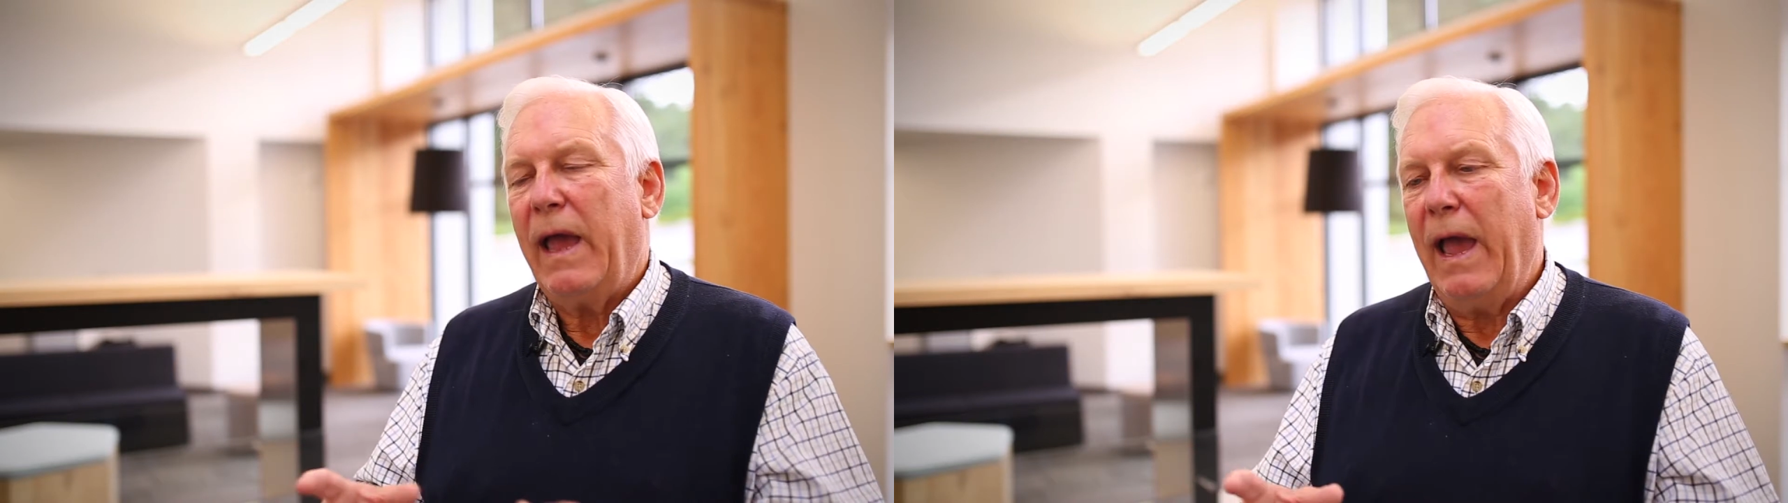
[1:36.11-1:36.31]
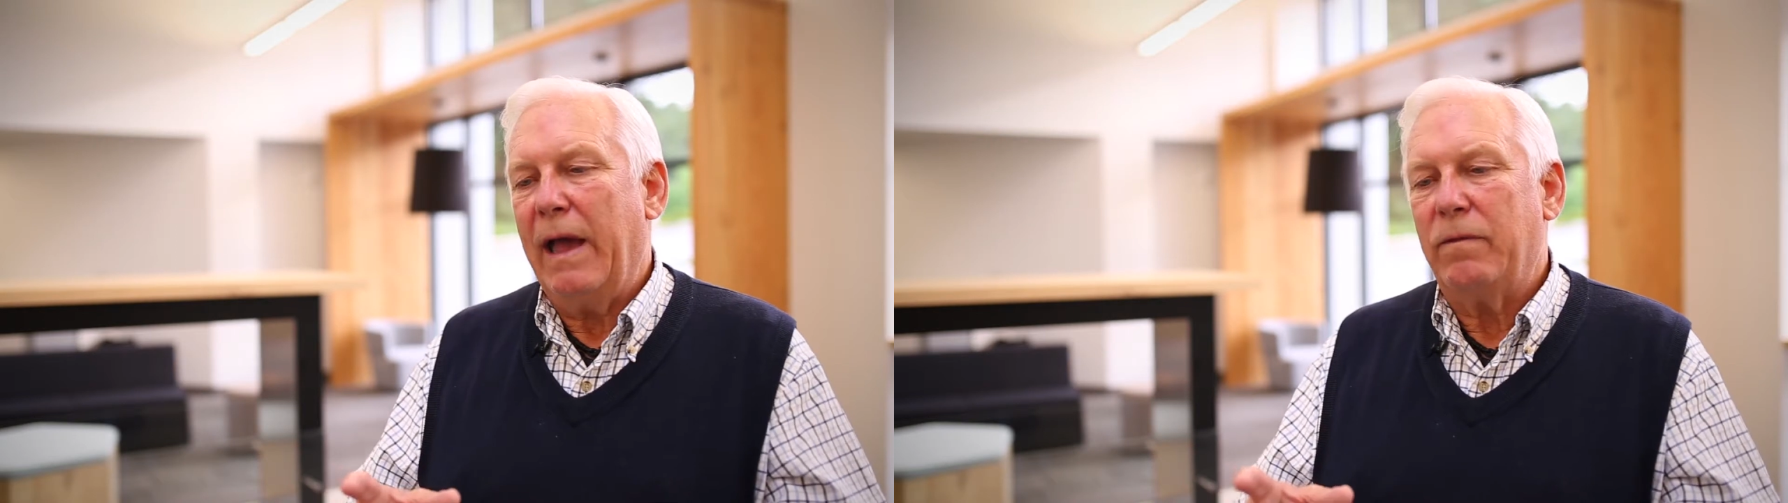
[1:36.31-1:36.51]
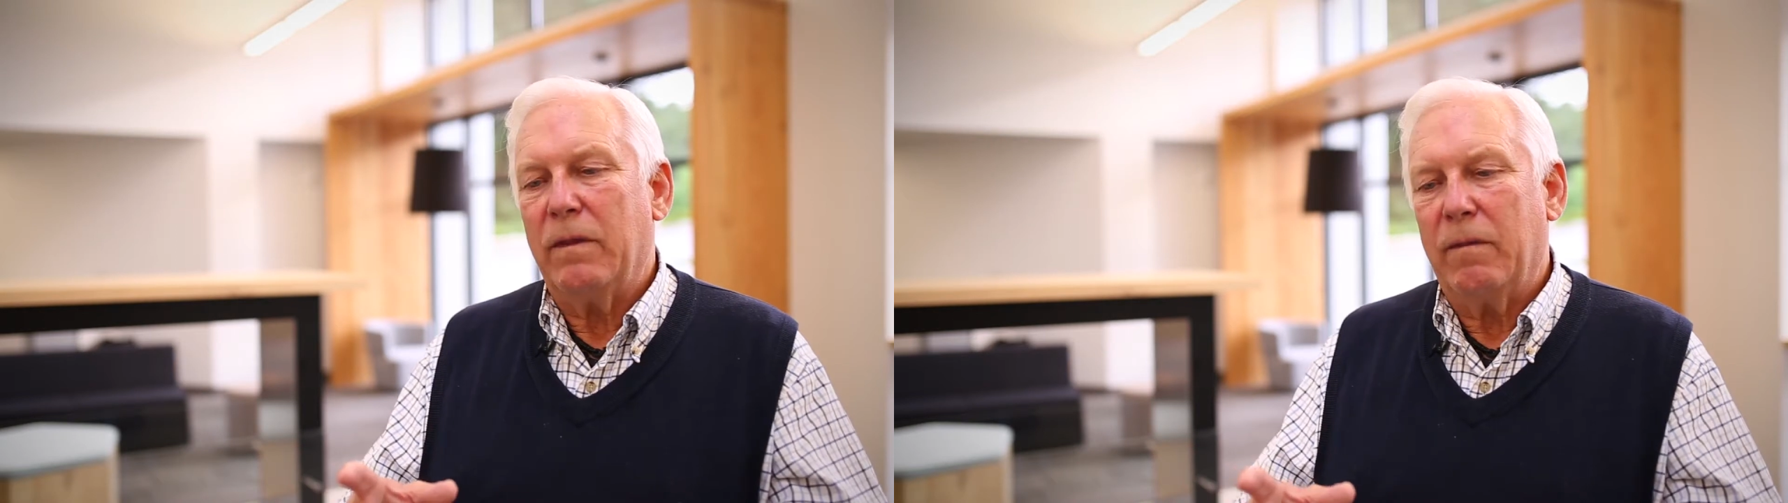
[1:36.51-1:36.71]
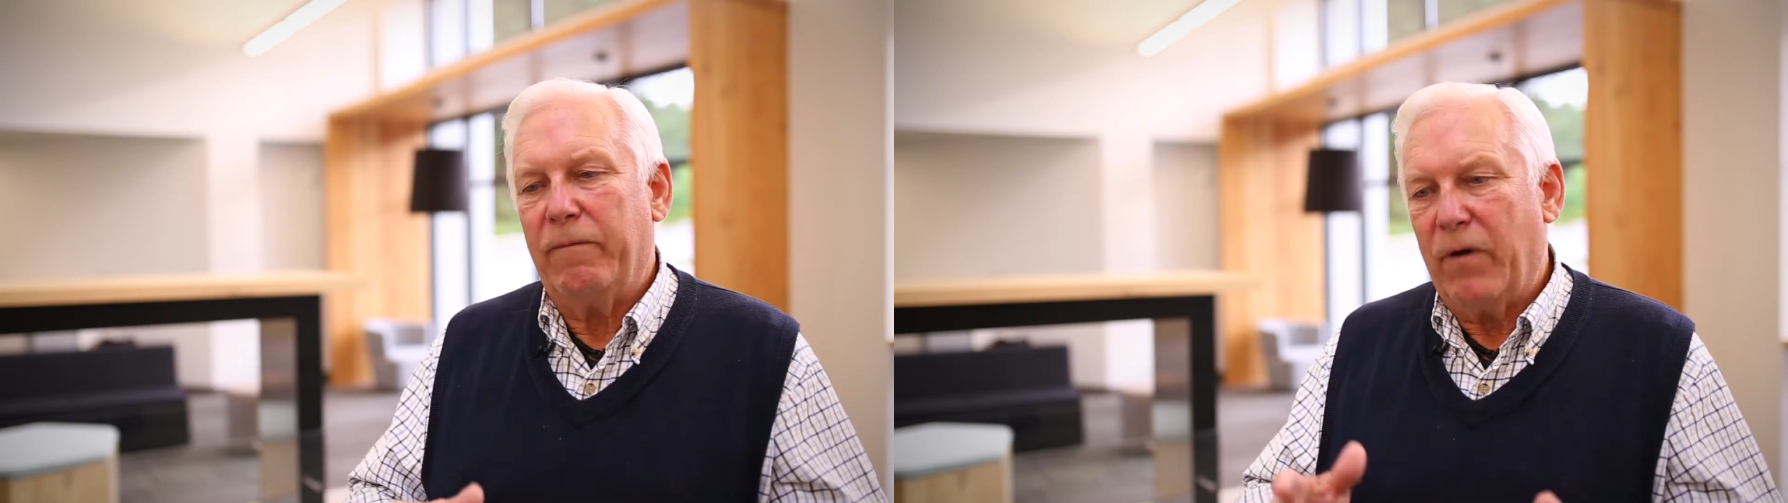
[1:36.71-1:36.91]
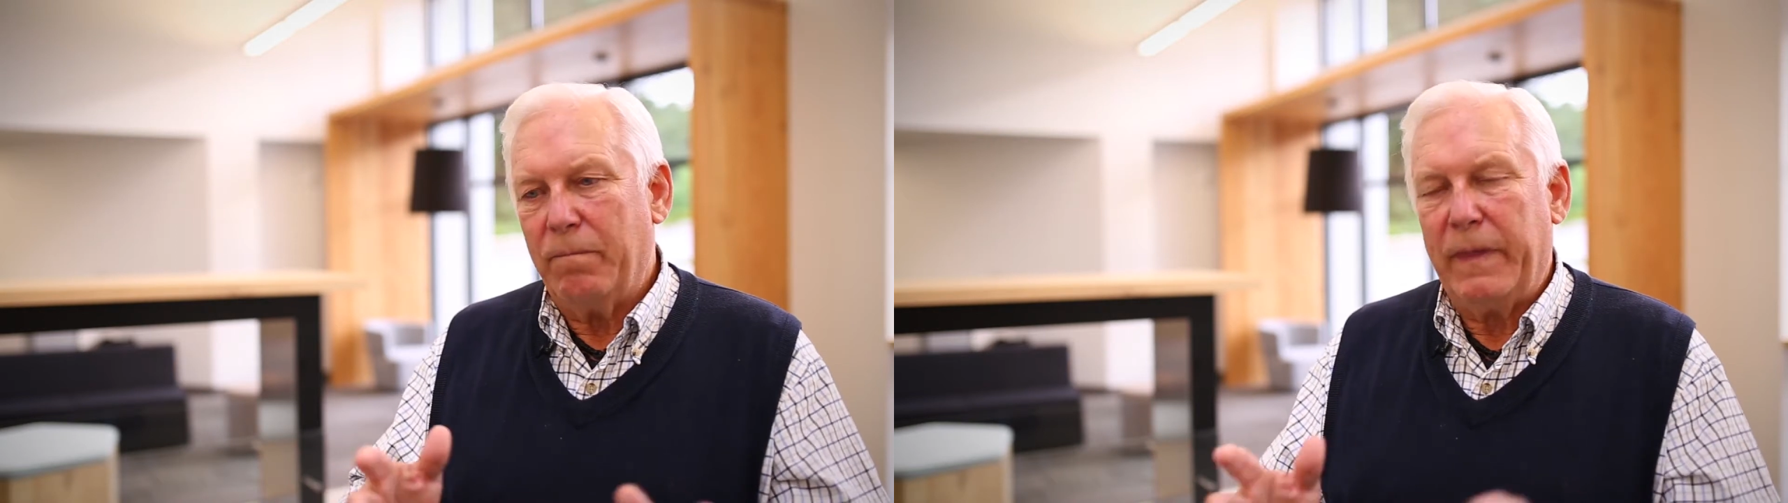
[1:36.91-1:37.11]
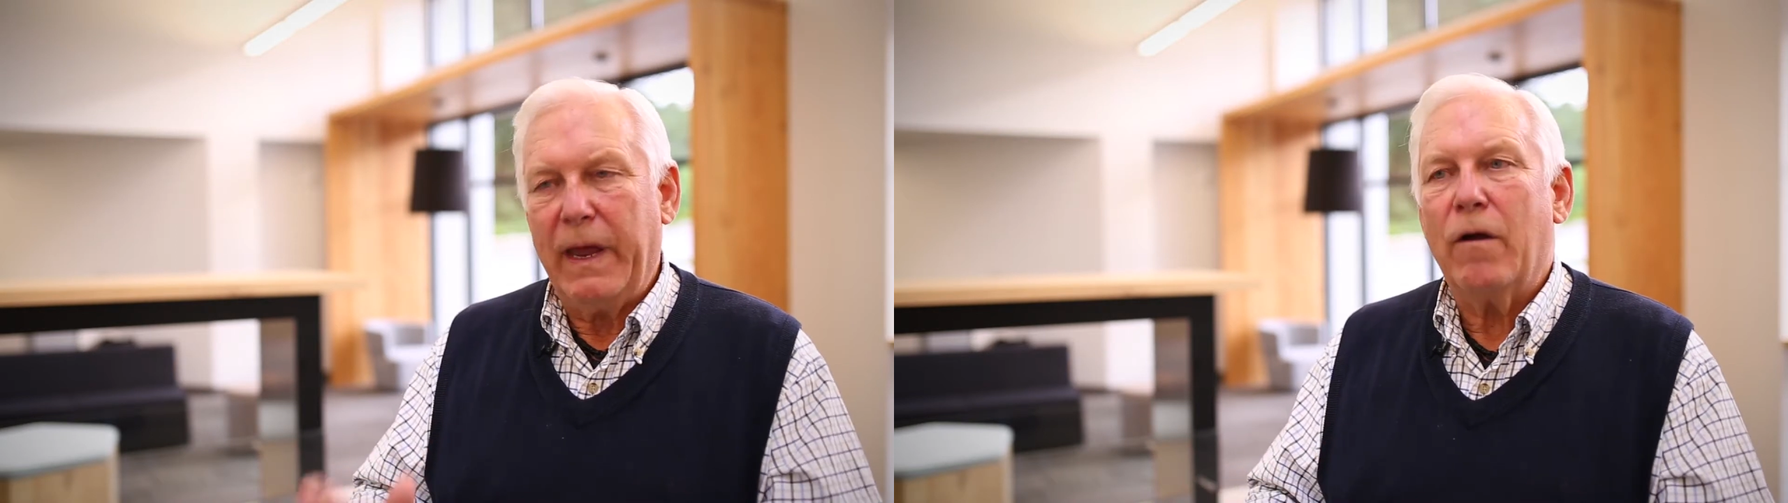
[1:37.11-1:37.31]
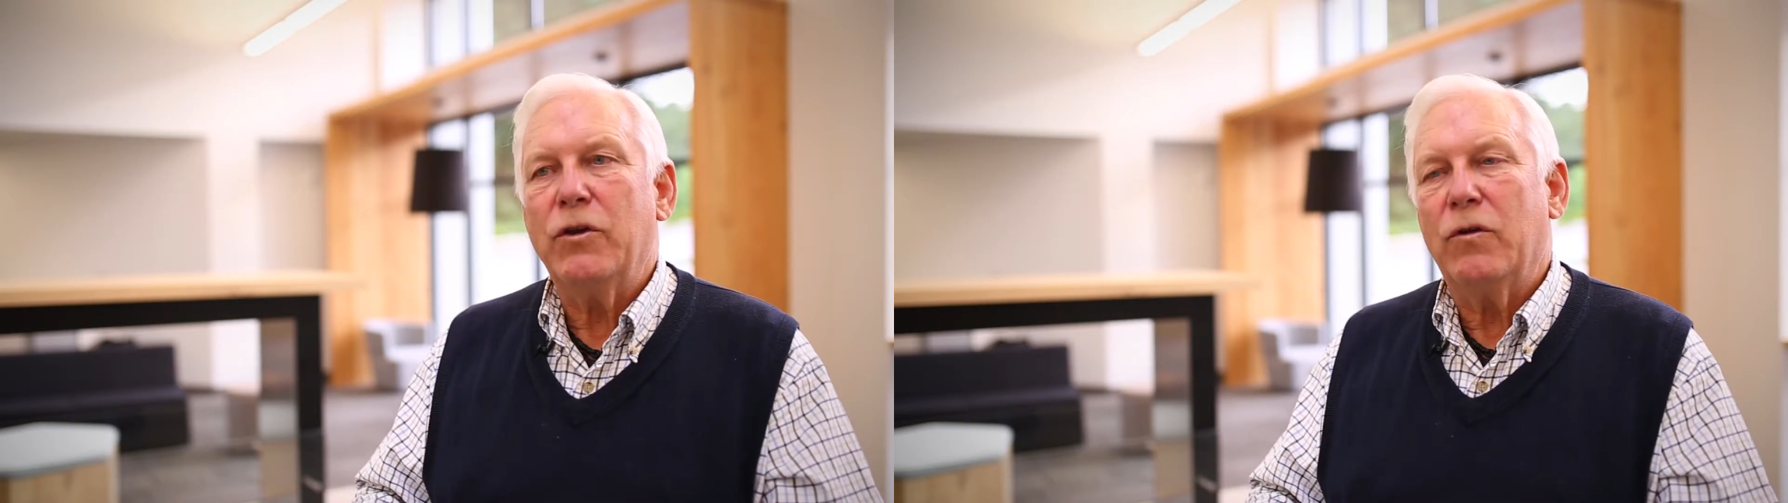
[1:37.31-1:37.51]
And from there,